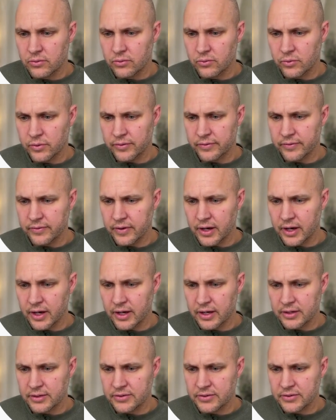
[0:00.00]
We've
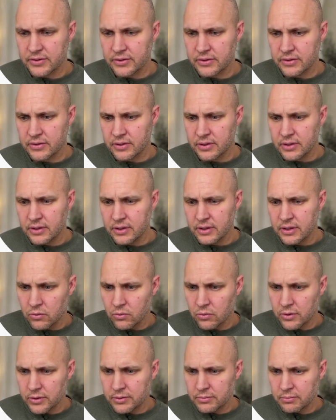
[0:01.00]
got
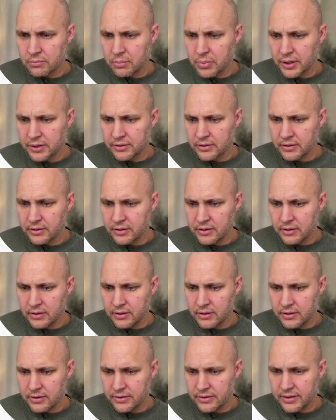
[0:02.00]
one bundle
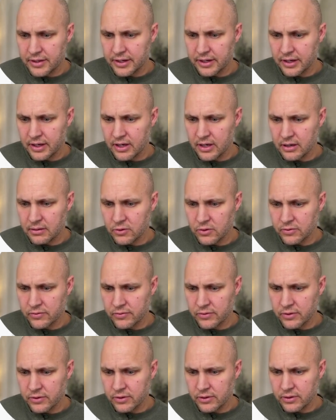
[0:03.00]
that came
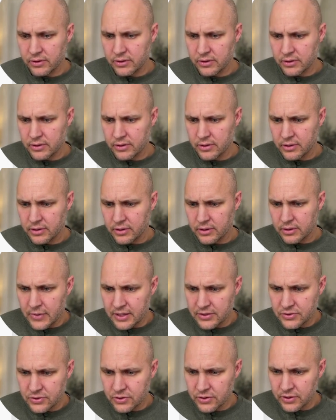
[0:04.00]
over.
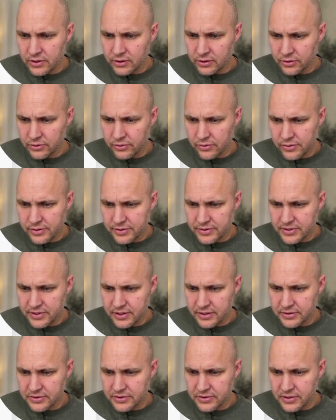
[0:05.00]
And so you can look through these
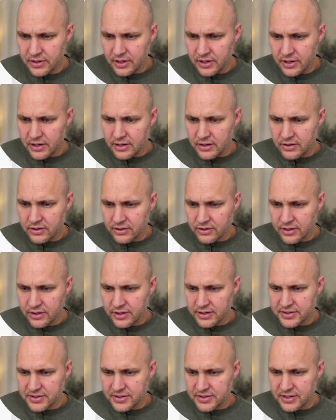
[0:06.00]
things. You're going
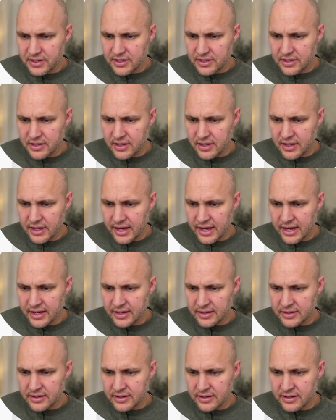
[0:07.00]
to see that
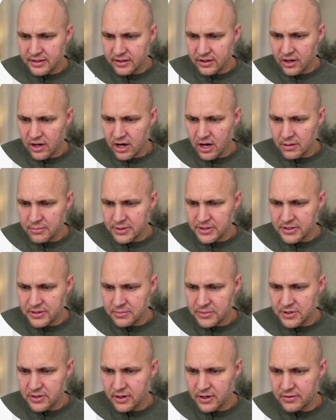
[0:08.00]
the comments
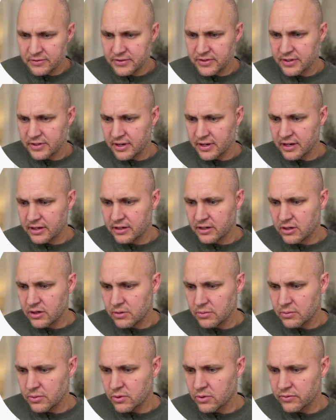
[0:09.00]
themselves did not
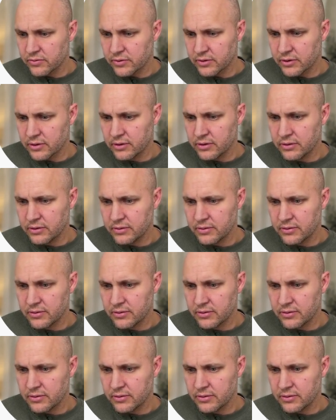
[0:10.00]
come over,